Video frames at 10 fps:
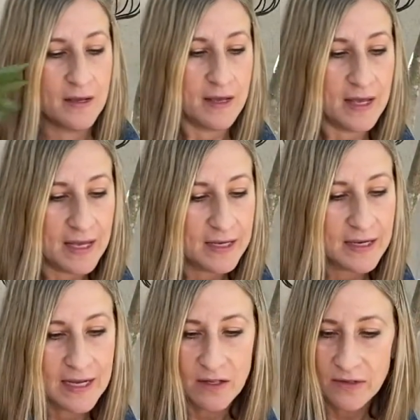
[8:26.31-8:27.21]
And
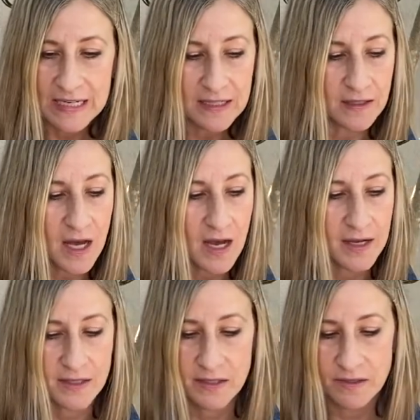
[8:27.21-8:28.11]
I don't need a lot,
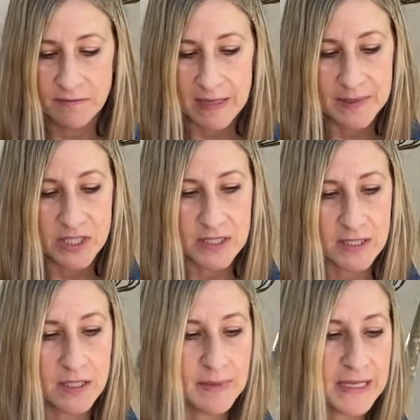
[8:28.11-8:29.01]
maybe just a
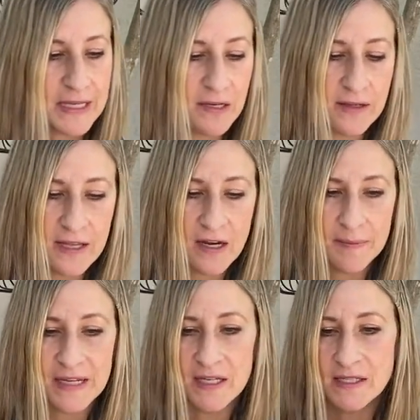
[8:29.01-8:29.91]
little bit here and there
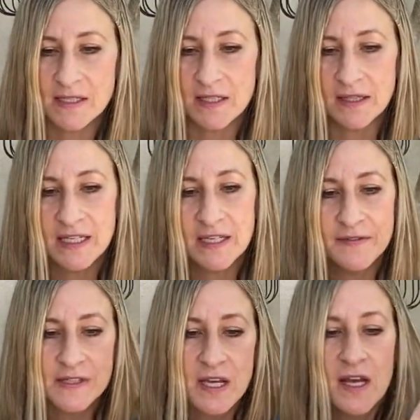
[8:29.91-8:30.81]
because the
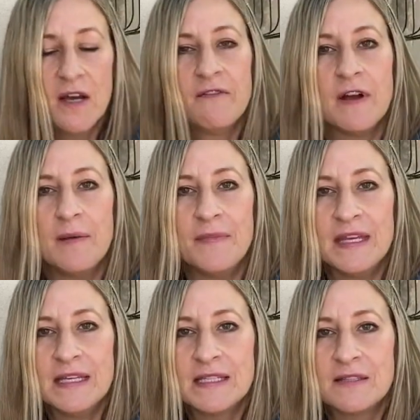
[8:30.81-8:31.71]
leaves from
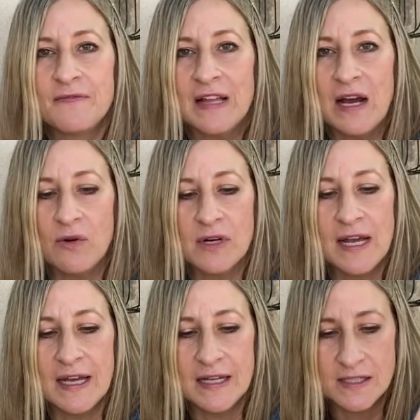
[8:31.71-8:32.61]
these flower
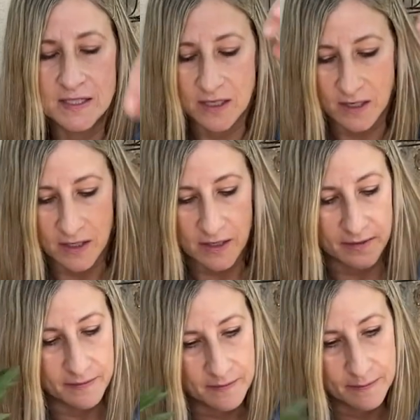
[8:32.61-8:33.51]
heads are
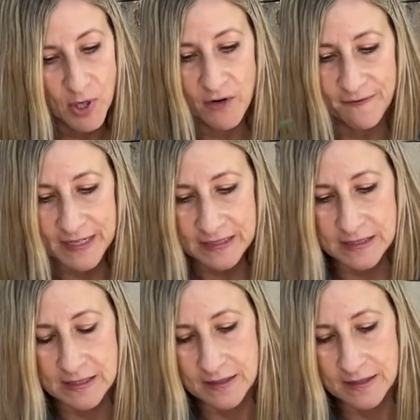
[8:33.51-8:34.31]
perfect.